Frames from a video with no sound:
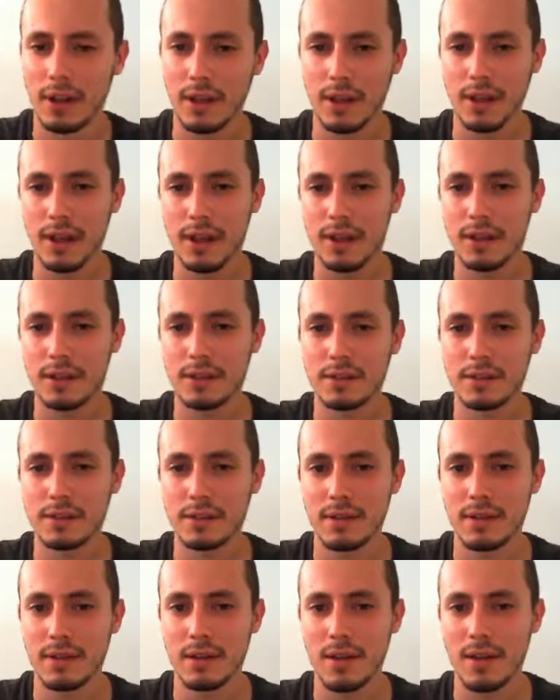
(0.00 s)
And
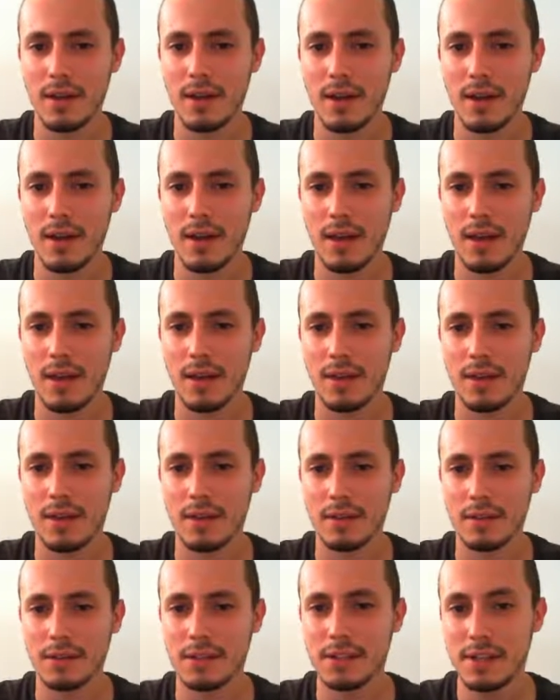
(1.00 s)

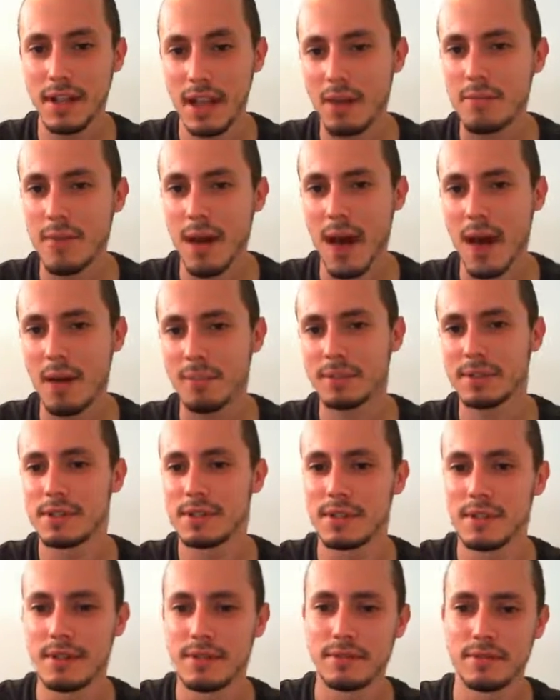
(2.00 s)
the same
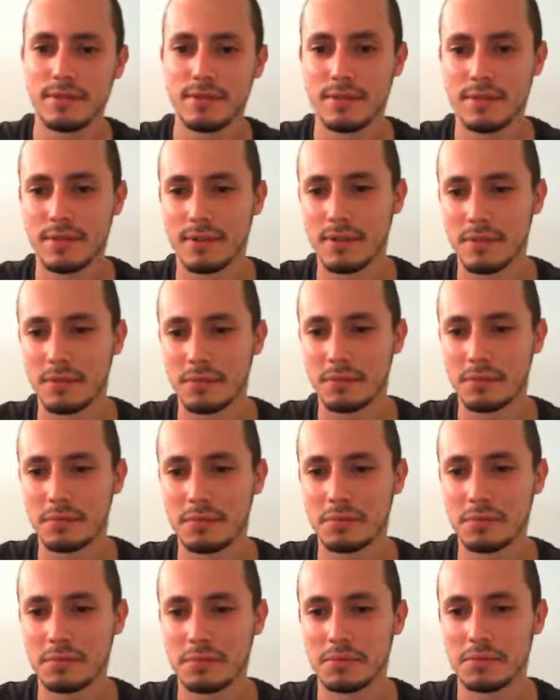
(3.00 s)
happens if, for
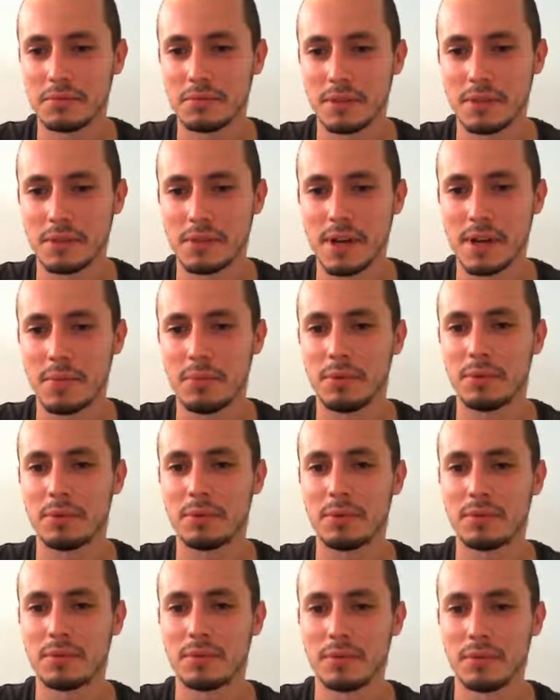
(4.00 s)

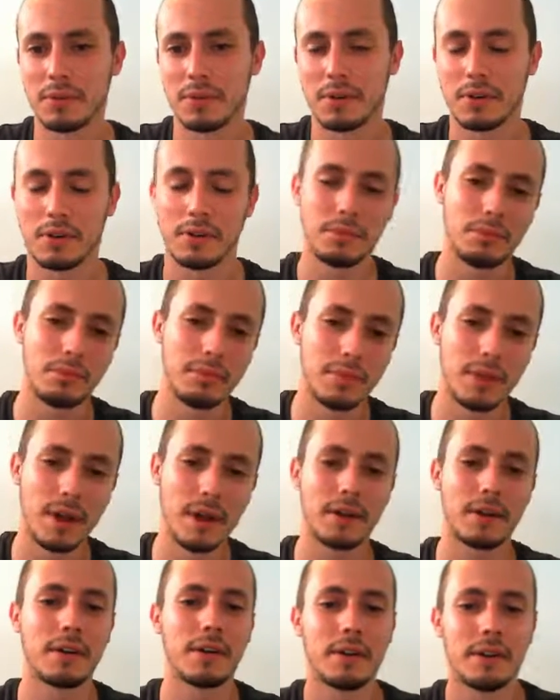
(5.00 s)
example,
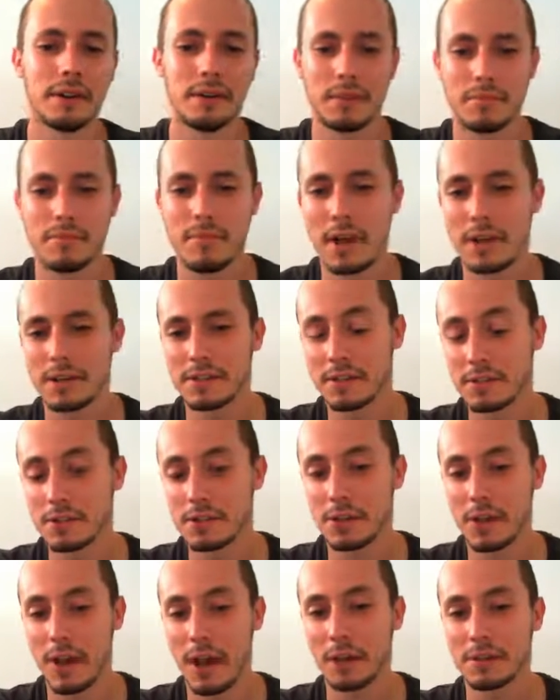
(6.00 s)
black makes this
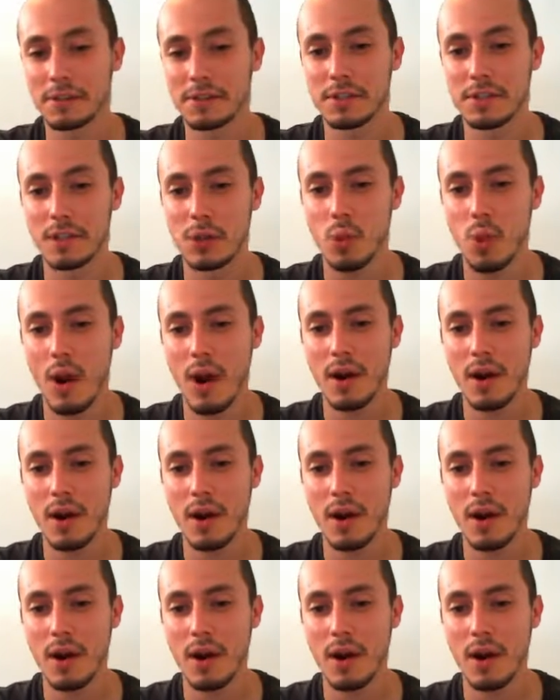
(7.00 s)
check on c1,